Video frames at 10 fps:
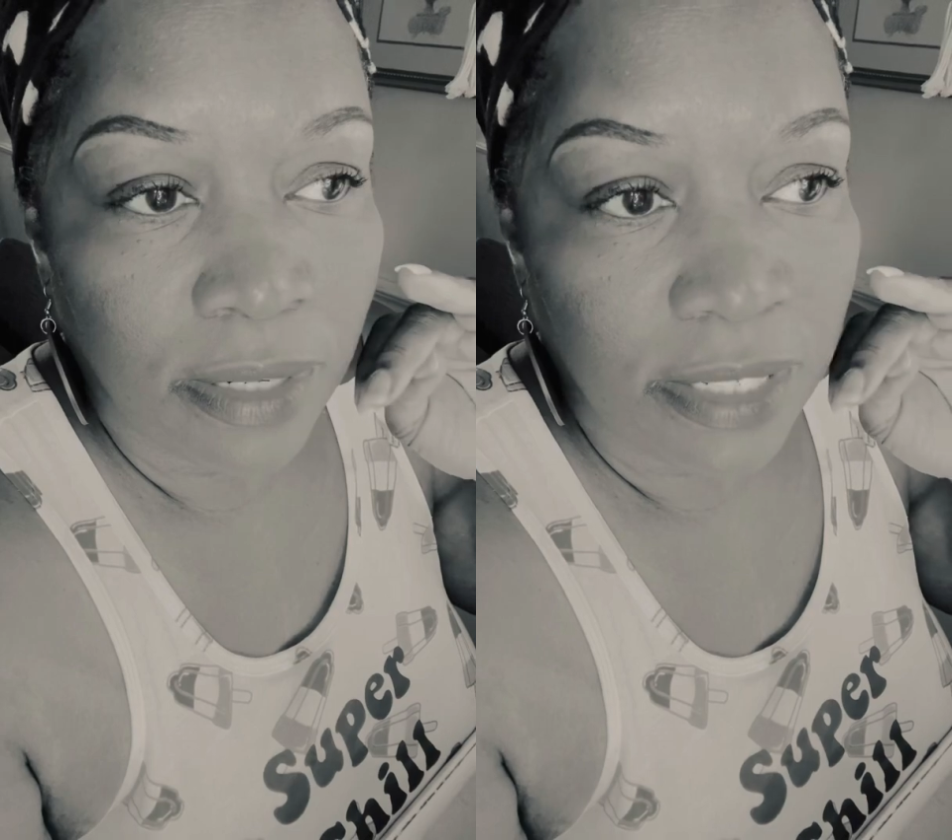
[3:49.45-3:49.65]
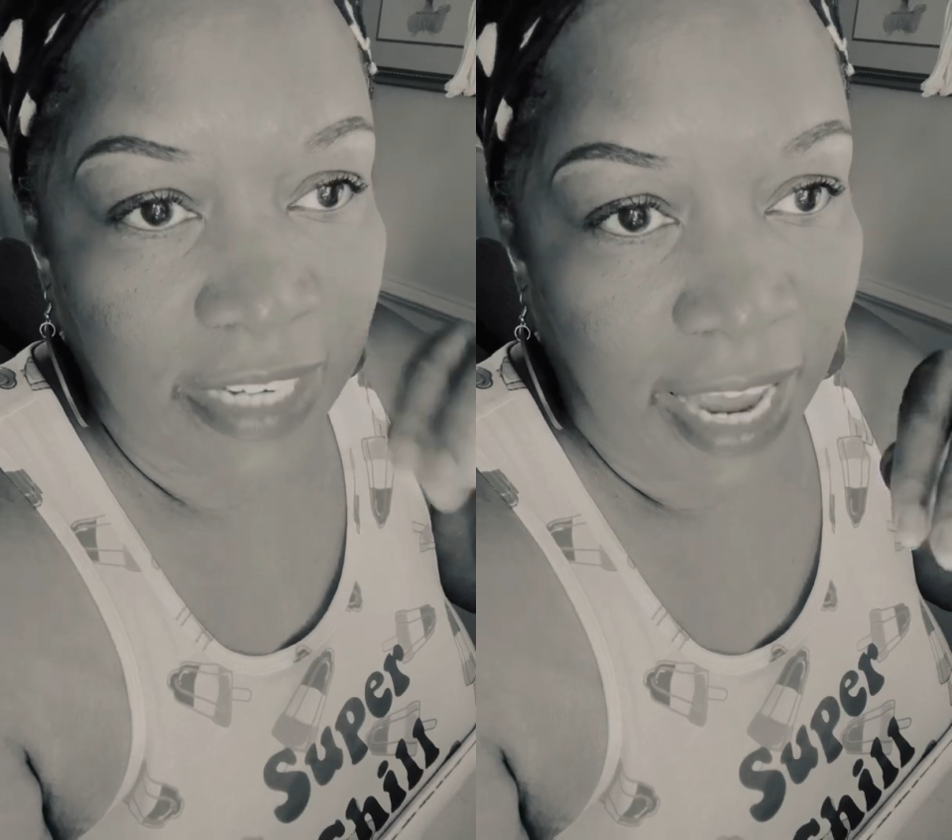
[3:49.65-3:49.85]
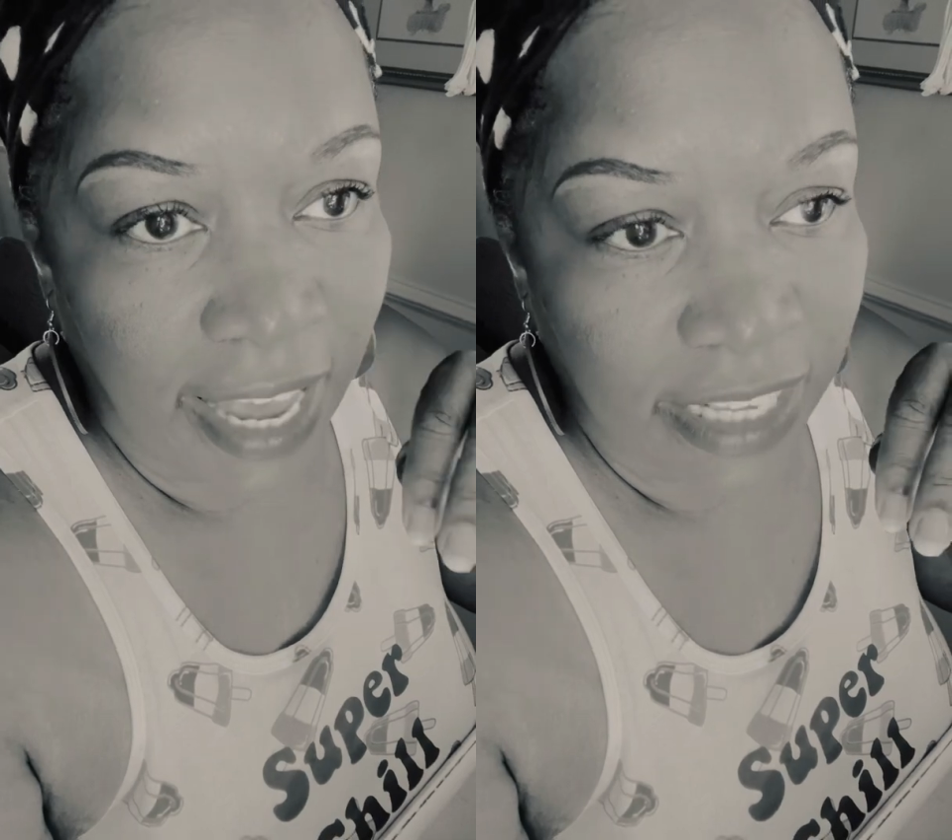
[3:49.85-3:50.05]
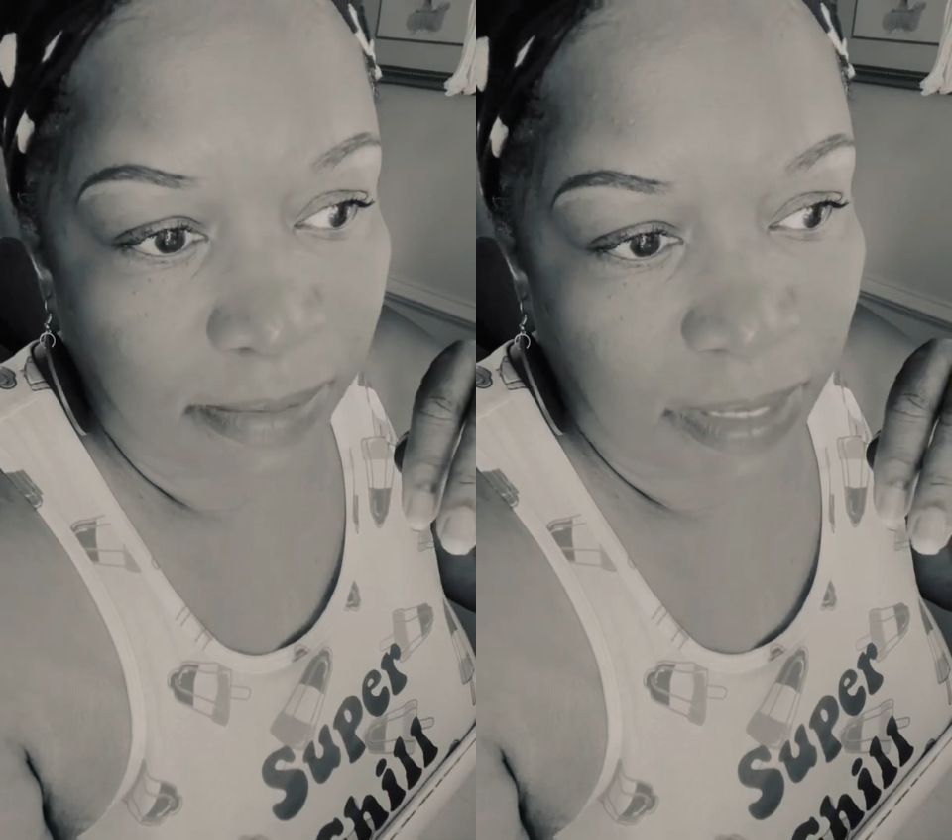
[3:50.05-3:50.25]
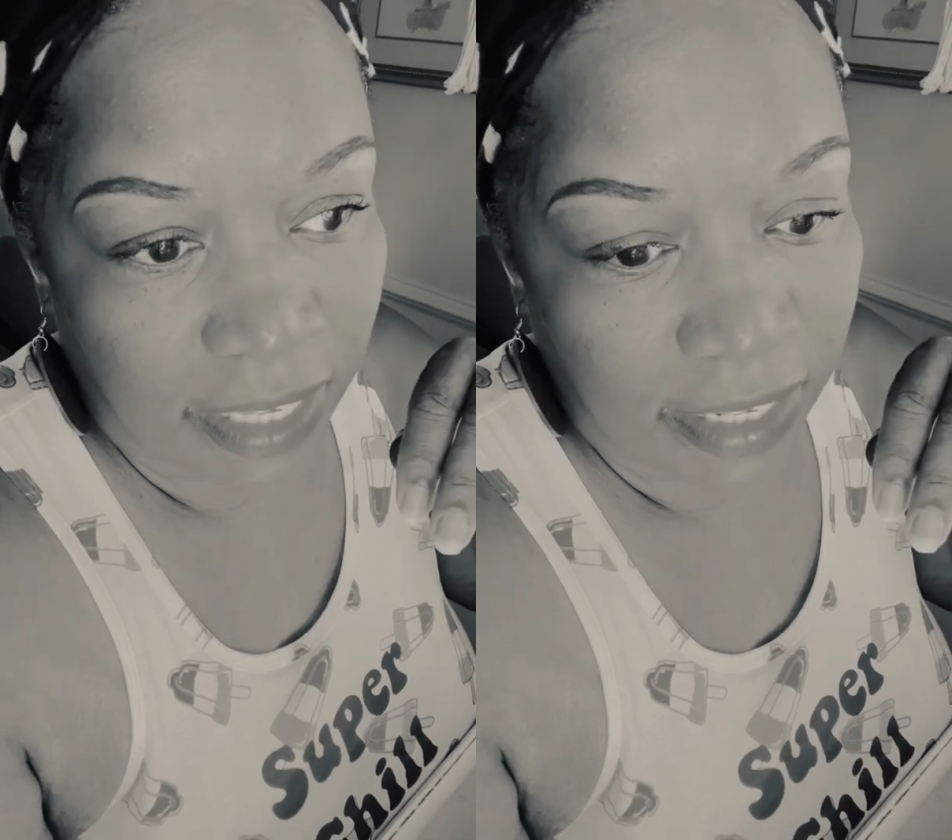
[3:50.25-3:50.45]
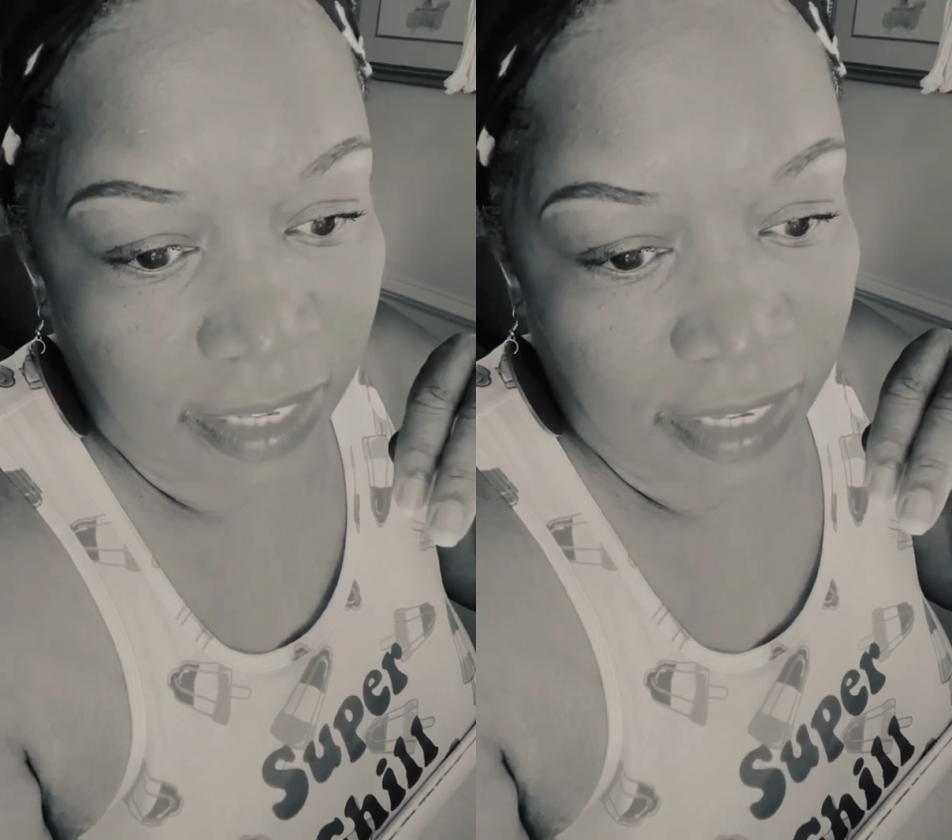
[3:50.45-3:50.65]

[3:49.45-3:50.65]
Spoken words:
Jasmine,